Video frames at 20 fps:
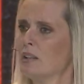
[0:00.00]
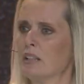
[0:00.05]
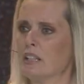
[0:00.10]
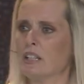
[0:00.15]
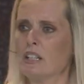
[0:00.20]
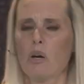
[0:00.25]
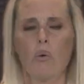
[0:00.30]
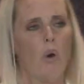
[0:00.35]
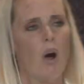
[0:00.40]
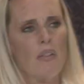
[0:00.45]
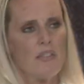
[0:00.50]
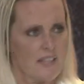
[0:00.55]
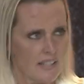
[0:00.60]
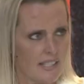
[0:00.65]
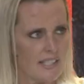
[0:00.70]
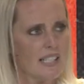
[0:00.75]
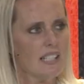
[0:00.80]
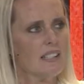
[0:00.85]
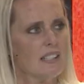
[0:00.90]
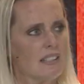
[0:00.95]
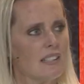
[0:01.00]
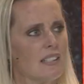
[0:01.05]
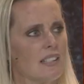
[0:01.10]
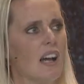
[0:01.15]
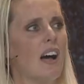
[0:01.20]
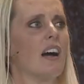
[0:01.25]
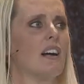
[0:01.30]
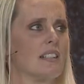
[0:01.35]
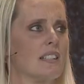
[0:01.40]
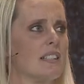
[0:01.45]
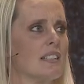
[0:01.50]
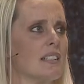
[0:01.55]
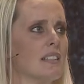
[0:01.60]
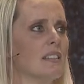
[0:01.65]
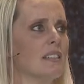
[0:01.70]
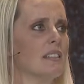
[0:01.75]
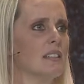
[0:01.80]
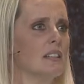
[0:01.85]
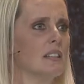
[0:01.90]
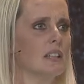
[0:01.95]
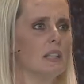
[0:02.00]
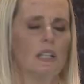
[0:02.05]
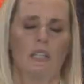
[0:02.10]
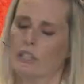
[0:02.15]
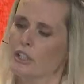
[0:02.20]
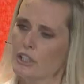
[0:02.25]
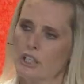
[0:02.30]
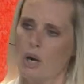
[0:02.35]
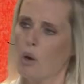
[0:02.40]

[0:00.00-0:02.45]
You know what? This season sucks. You